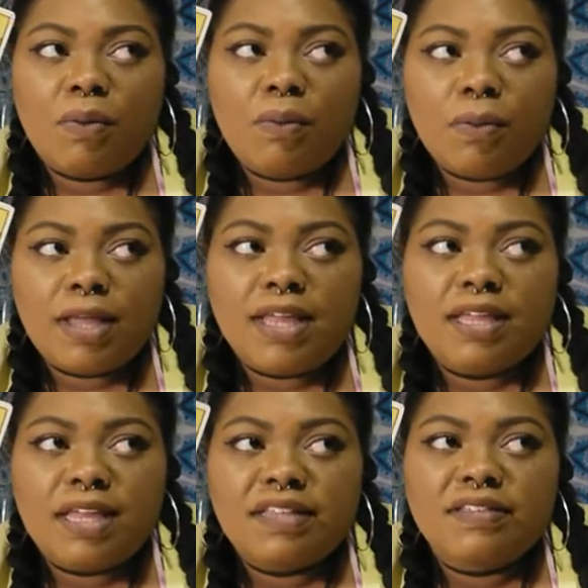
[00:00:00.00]

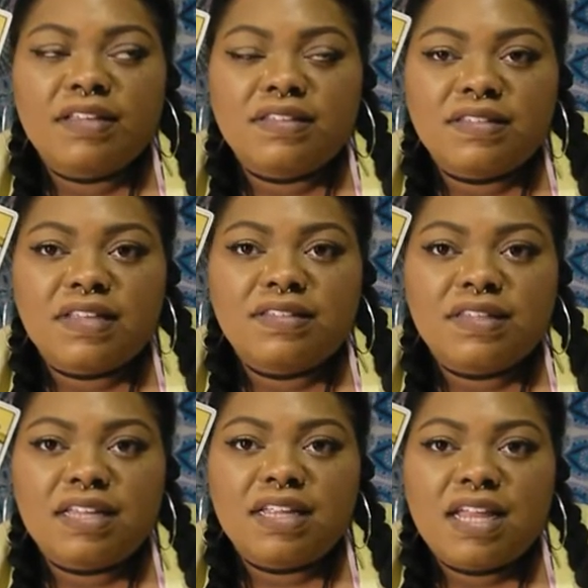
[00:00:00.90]
what is
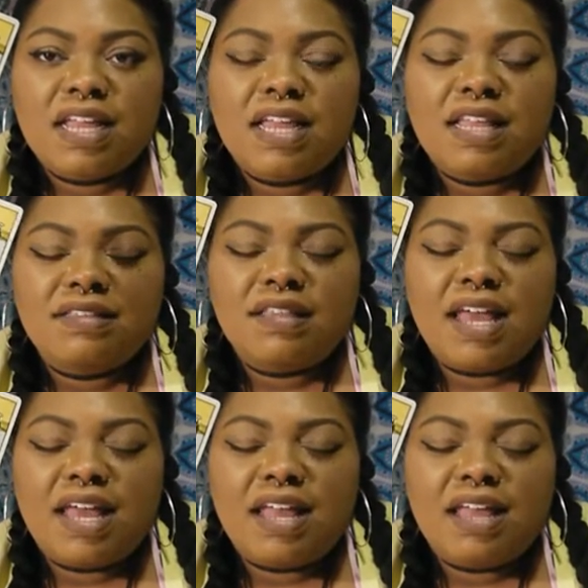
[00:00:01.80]
consistent is
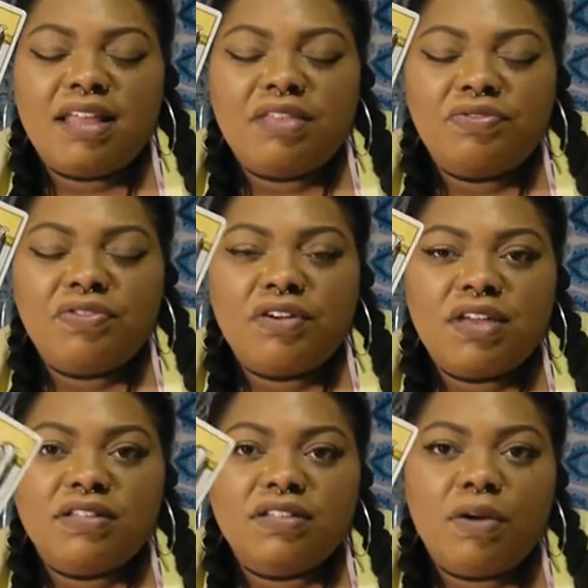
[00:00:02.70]
that there
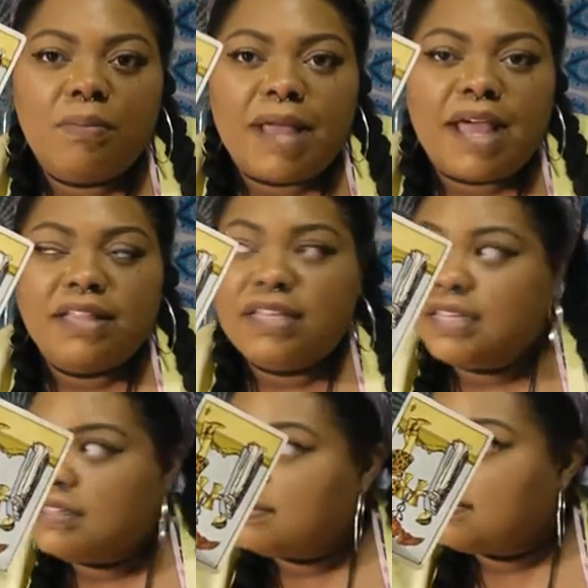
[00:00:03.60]
is no
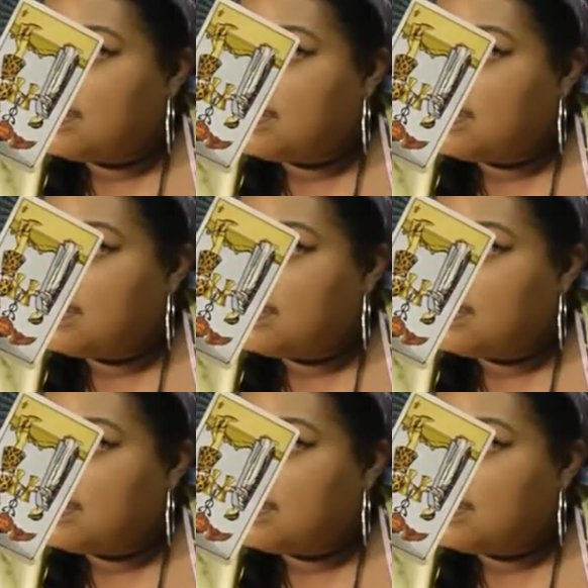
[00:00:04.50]
balance.